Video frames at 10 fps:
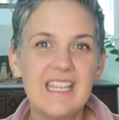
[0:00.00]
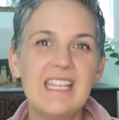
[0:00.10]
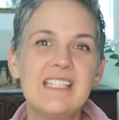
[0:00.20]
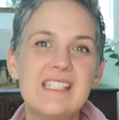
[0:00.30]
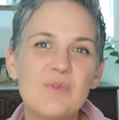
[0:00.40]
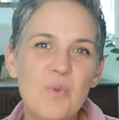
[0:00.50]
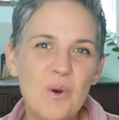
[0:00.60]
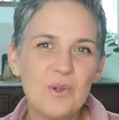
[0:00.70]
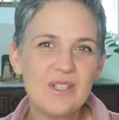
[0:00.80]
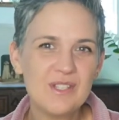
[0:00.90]
It's
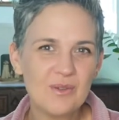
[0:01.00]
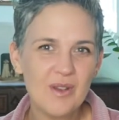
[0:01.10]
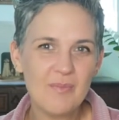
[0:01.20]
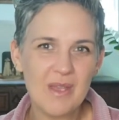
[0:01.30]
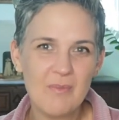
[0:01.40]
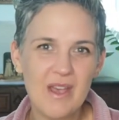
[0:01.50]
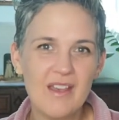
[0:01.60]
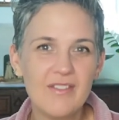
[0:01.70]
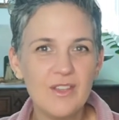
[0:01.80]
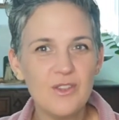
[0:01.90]
important to
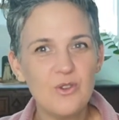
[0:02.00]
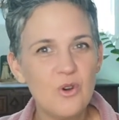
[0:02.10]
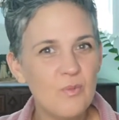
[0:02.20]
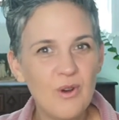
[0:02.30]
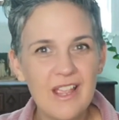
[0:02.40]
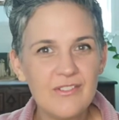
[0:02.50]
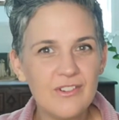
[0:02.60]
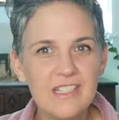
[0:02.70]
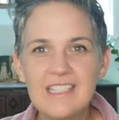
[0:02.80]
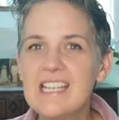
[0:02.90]
remember that your
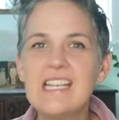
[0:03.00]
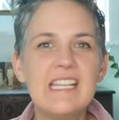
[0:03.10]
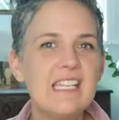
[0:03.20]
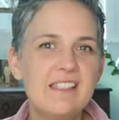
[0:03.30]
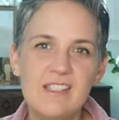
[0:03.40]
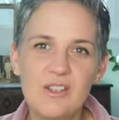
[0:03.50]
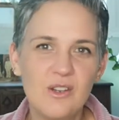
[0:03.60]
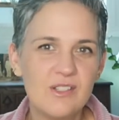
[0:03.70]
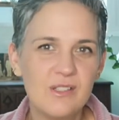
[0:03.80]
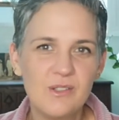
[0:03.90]
bravery isn't
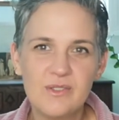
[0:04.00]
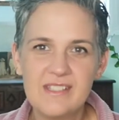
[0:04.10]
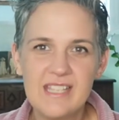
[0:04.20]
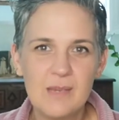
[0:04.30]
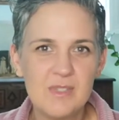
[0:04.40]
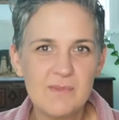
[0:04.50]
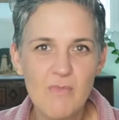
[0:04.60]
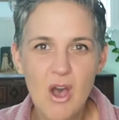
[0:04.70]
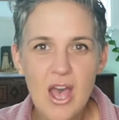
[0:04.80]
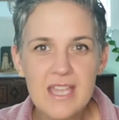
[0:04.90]
going to look the same as
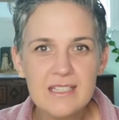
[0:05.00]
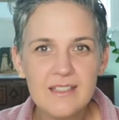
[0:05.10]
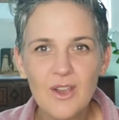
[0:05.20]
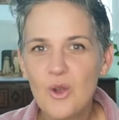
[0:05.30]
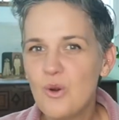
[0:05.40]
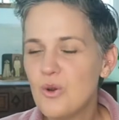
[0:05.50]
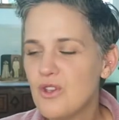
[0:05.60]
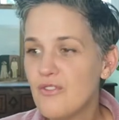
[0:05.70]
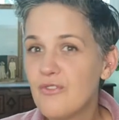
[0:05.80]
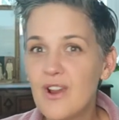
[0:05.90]
mine or
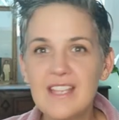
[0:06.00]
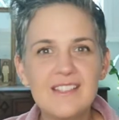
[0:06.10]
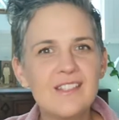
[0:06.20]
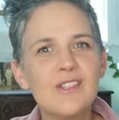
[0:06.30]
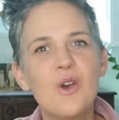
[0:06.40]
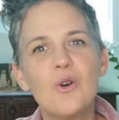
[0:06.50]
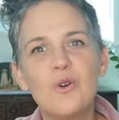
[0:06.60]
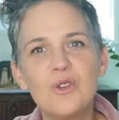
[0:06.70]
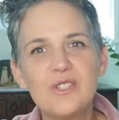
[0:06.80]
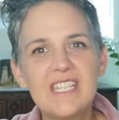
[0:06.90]
your friends
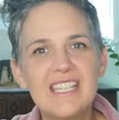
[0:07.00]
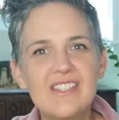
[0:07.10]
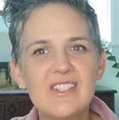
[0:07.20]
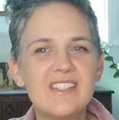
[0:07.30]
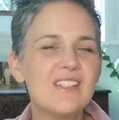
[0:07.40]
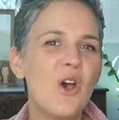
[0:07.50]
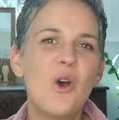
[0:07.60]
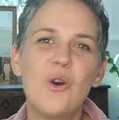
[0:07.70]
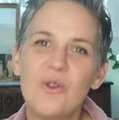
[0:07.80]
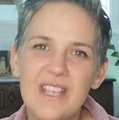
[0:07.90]
or your teachers
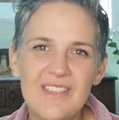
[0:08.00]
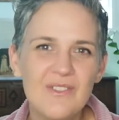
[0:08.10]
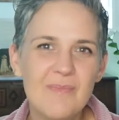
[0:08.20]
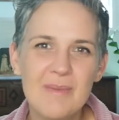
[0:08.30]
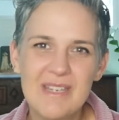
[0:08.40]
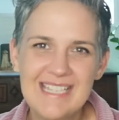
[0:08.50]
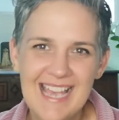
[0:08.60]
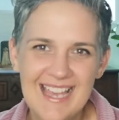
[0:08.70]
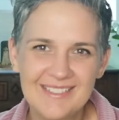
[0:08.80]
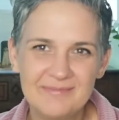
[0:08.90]
or even mum and
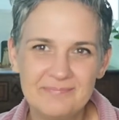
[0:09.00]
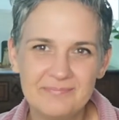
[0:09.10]
dad.